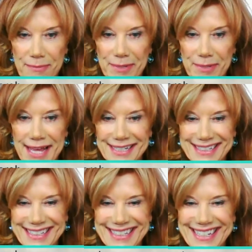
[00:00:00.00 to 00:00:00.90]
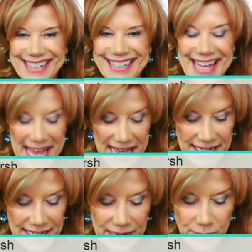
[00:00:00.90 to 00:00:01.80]
glad. Yeah,
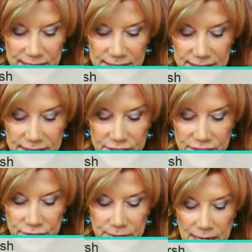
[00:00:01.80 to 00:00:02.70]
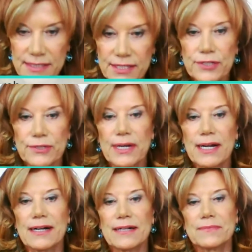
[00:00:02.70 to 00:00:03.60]
and I wanted to ask you
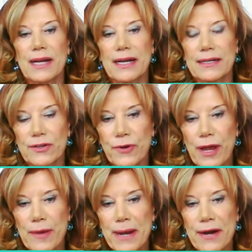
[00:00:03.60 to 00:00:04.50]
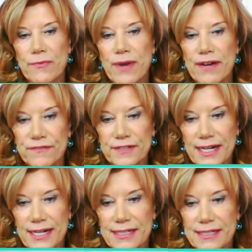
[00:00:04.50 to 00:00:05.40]
about rough
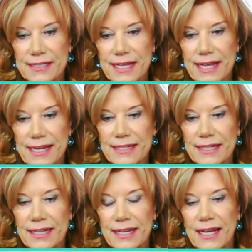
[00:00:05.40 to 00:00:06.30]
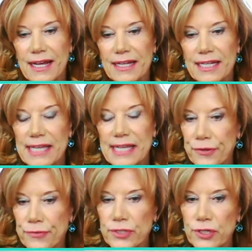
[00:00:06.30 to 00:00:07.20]
guides, and is that
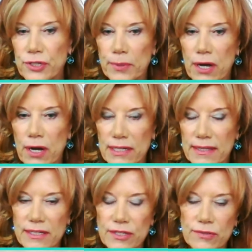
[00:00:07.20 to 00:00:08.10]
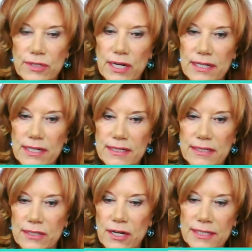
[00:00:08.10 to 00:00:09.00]
through your blog that you got
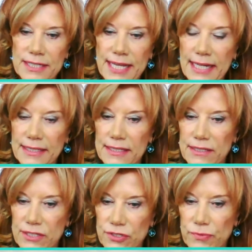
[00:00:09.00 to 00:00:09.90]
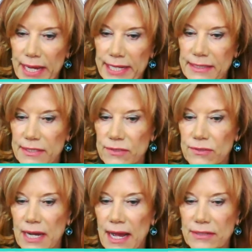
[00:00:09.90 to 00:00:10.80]
contacted to write,
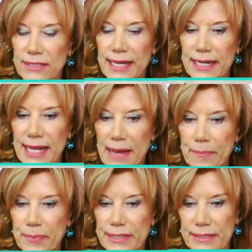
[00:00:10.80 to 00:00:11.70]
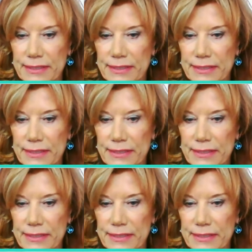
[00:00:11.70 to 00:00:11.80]
or how did that happen?